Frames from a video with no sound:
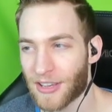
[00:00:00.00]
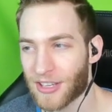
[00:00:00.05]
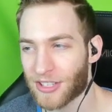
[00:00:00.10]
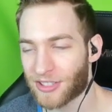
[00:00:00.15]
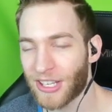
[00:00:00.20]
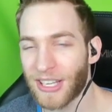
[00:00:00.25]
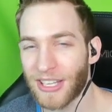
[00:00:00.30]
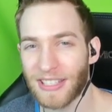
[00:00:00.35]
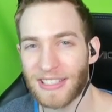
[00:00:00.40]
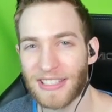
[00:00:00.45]
Because
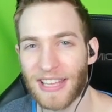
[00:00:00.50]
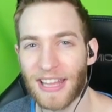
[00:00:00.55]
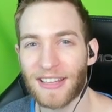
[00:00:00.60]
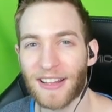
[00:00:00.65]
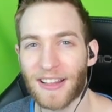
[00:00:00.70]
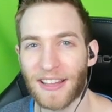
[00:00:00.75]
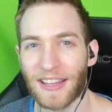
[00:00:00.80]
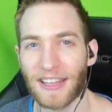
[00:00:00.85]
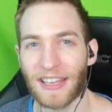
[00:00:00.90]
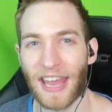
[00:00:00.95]
Sheila's
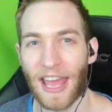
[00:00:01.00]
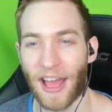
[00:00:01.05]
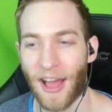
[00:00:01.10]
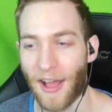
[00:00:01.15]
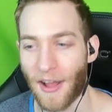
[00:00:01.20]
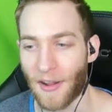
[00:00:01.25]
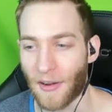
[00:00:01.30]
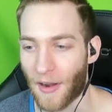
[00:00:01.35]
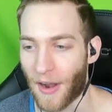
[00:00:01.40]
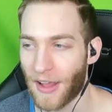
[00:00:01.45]
technically an
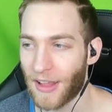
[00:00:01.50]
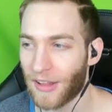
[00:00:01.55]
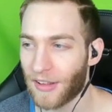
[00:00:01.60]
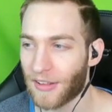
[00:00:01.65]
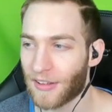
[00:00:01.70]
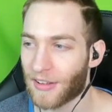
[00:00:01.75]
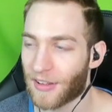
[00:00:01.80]
AI, right?